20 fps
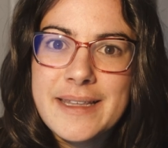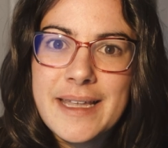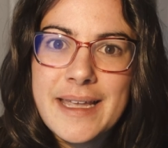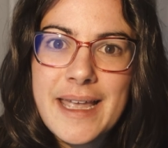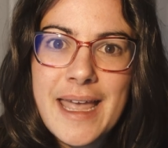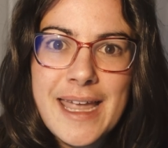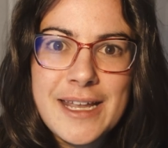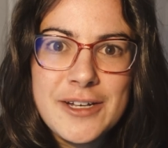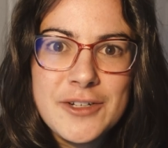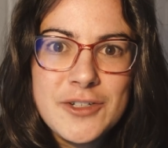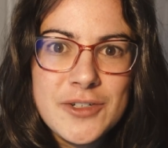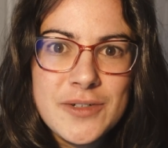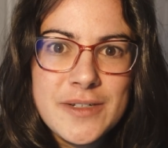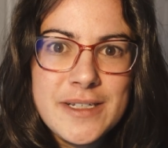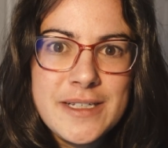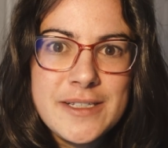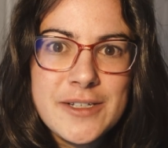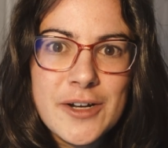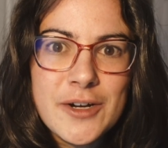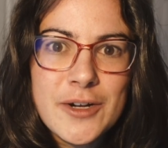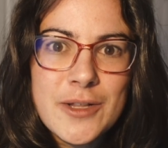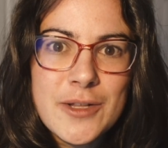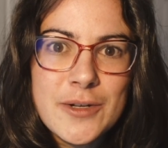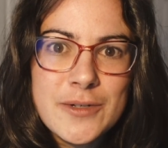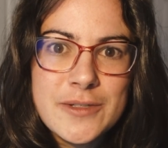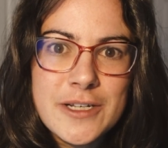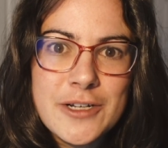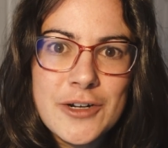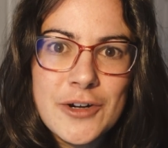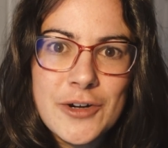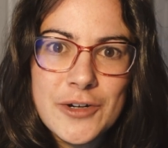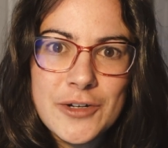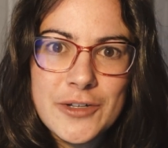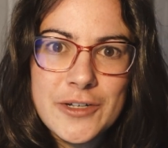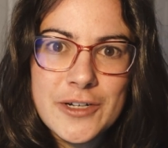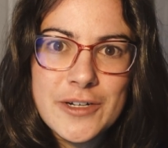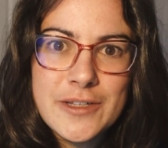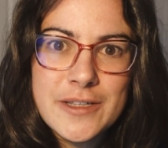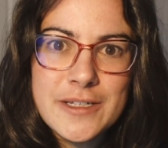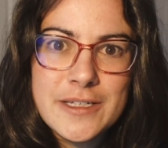The entries are closing
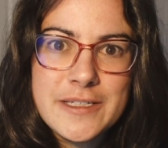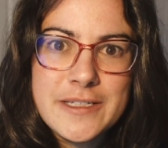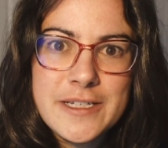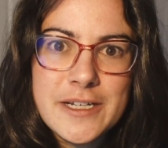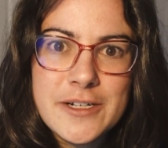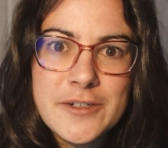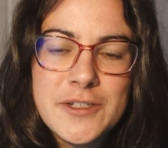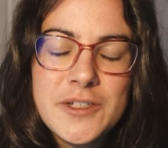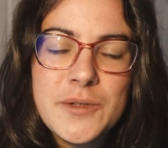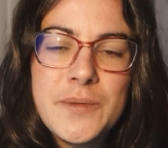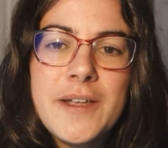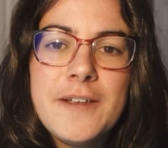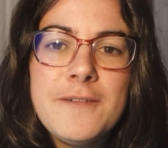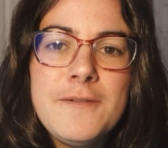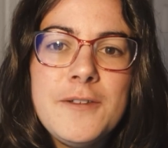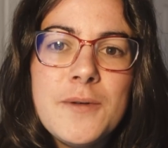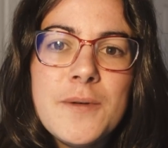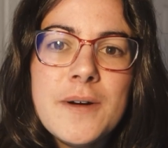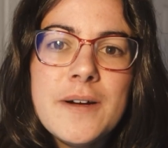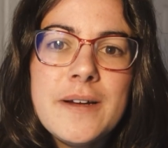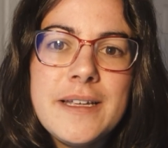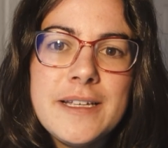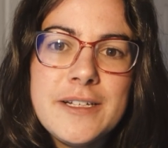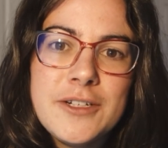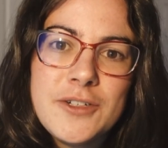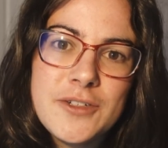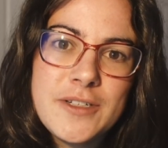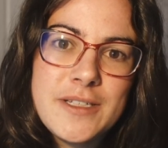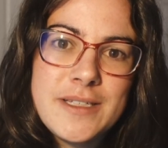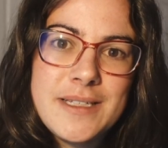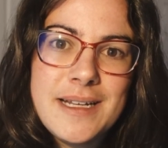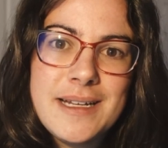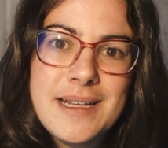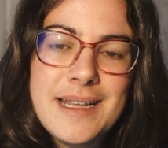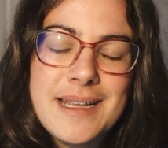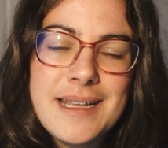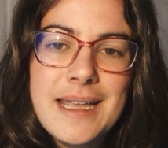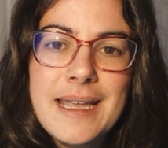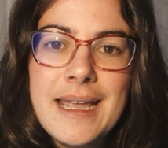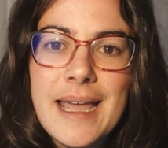earlier this year. So if you are interested
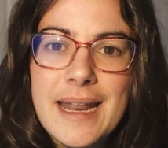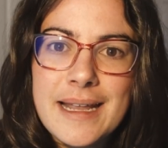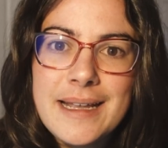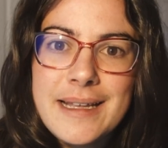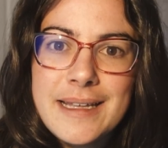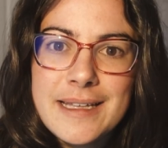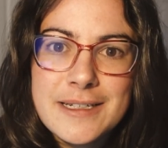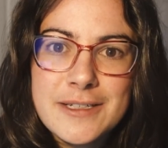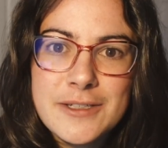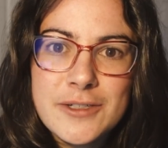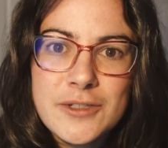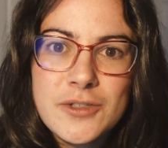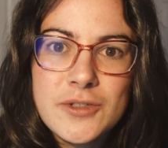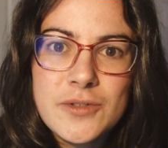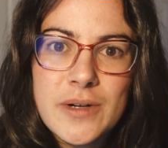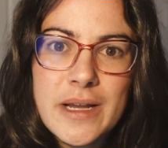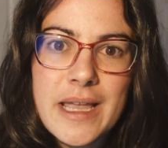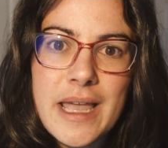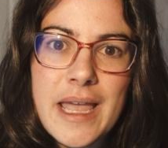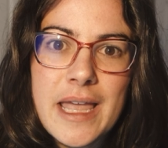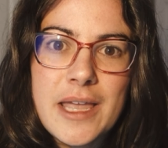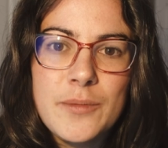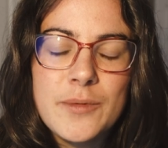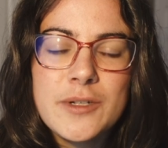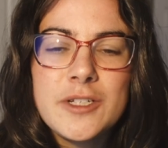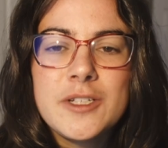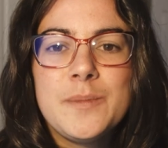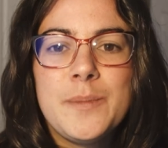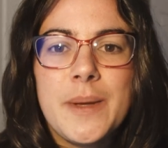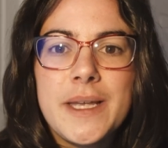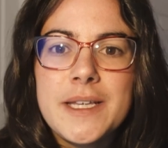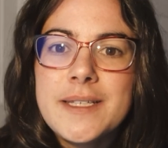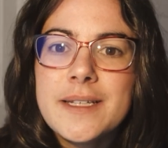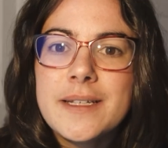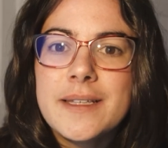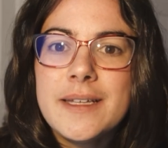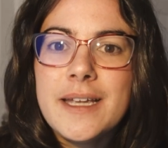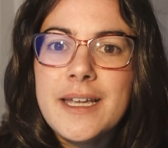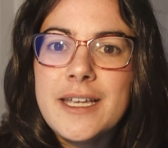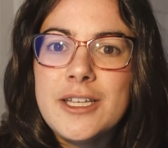in getting into Straight 8, which is
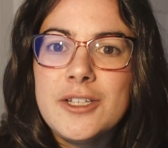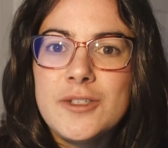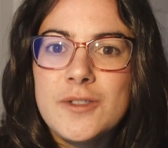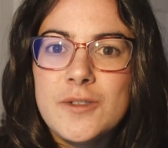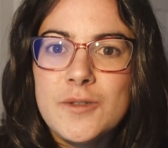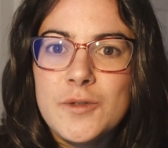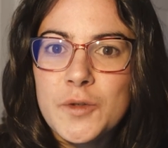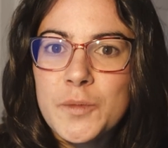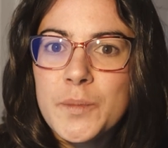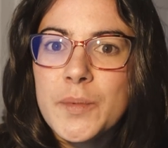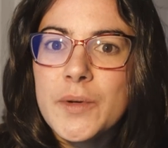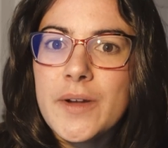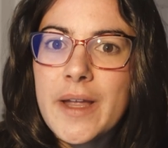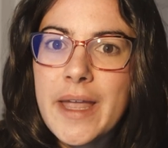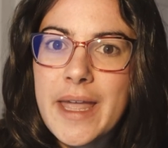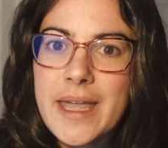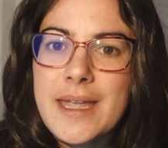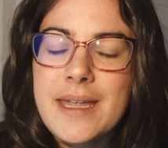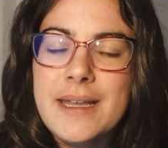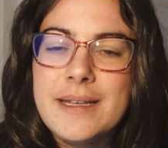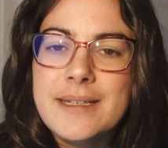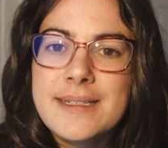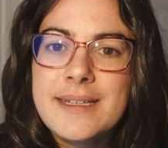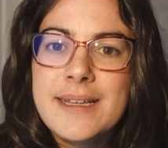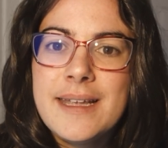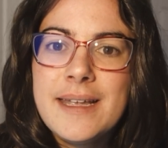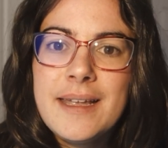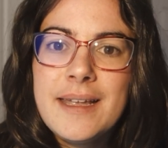basically a Super 8